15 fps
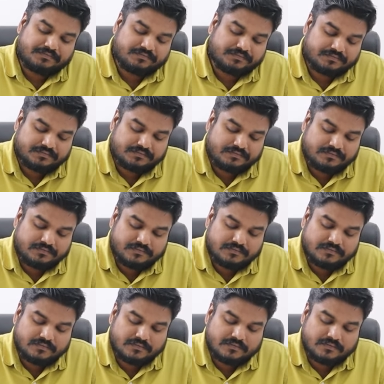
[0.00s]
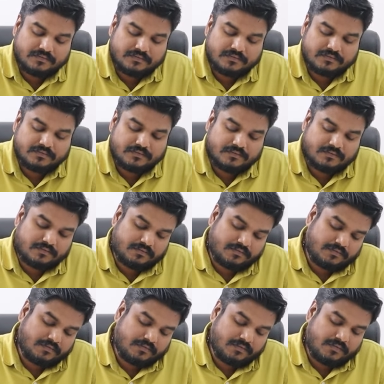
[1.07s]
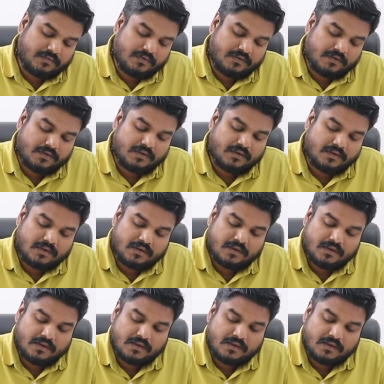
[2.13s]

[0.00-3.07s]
[no speech]